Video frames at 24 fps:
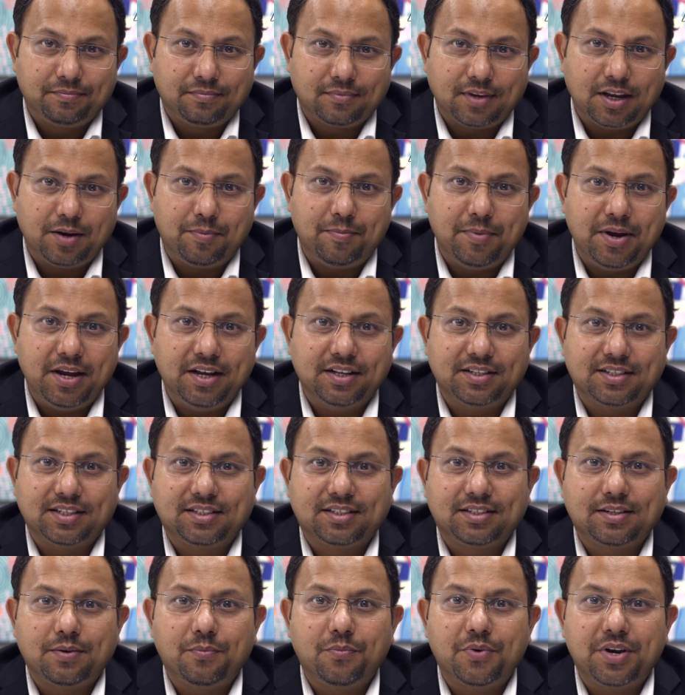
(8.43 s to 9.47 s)
It means that
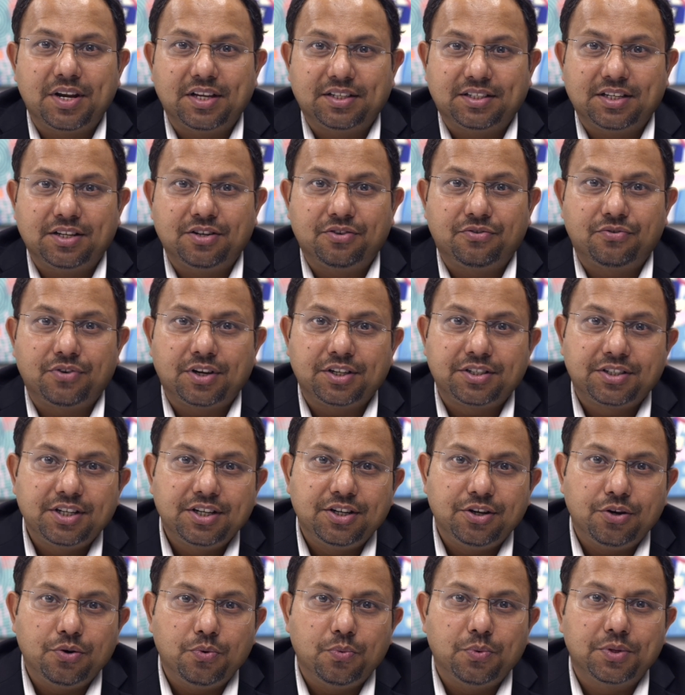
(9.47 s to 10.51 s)
someone has entrusted
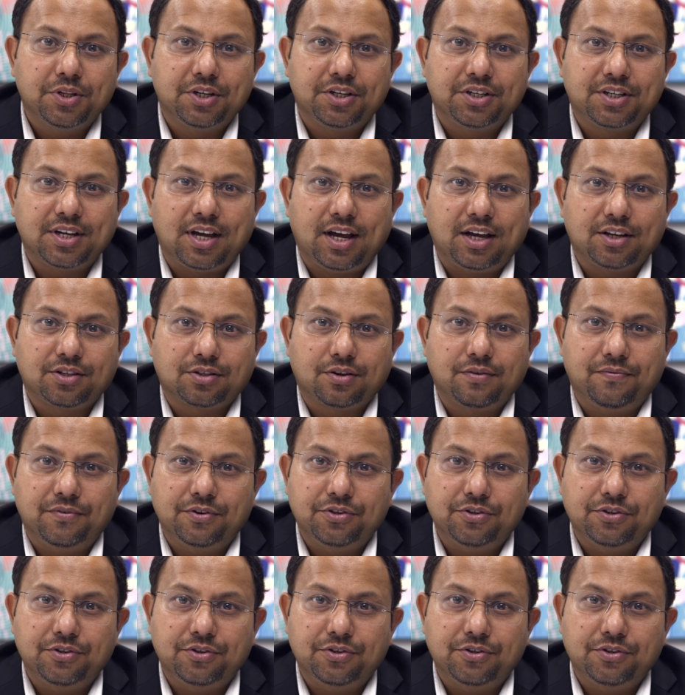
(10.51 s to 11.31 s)
you with the task of